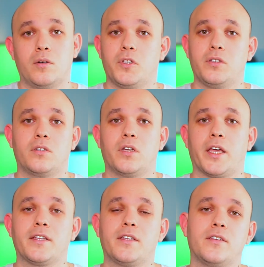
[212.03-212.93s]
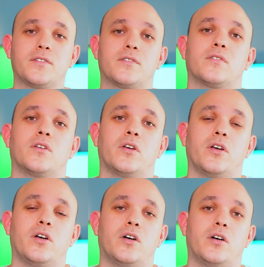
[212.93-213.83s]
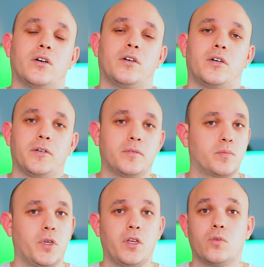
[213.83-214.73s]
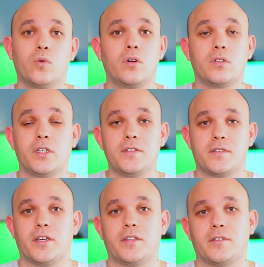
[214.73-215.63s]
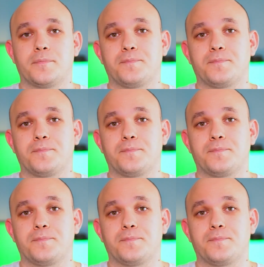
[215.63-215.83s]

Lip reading: in the 90s in Google Insight.